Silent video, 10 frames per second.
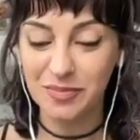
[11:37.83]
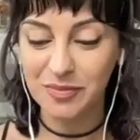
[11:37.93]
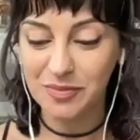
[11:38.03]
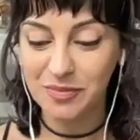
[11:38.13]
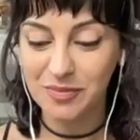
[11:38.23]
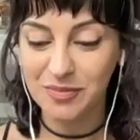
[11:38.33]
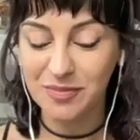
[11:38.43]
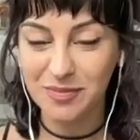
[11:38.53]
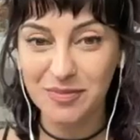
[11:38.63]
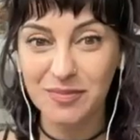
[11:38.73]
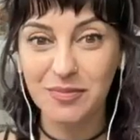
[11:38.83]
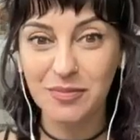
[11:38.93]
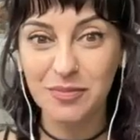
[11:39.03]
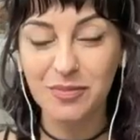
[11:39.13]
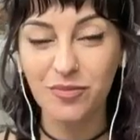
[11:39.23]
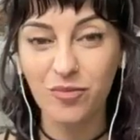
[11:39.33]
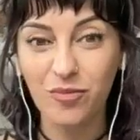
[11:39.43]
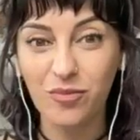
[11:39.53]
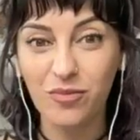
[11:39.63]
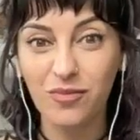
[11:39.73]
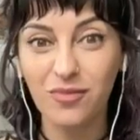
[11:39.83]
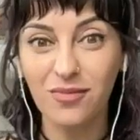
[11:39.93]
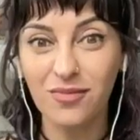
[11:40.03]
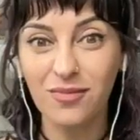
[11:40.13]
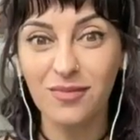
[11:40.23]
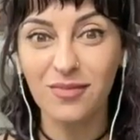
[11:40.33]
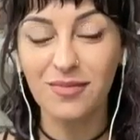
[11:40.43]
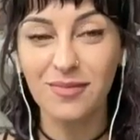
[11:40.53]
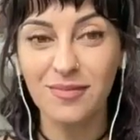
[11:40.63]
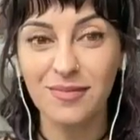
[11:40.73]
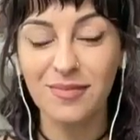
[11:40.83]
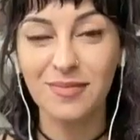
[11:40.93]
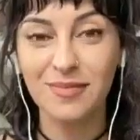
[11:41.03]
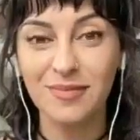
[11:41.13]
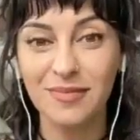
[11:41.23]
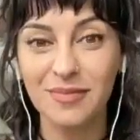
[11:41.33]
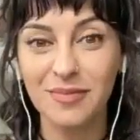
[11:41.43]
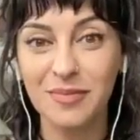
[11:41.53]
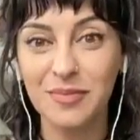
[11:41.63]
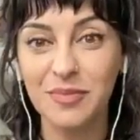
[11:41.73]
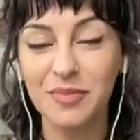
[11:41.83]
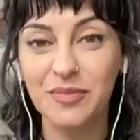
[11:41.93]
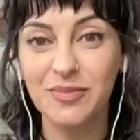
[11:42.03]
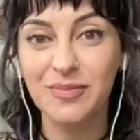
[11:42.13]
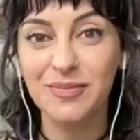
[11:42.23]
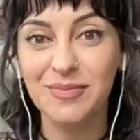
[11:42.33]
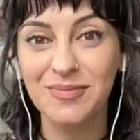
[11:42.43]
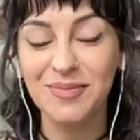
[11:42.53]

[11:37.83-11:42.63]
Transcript: No words are spoken by the person on screen.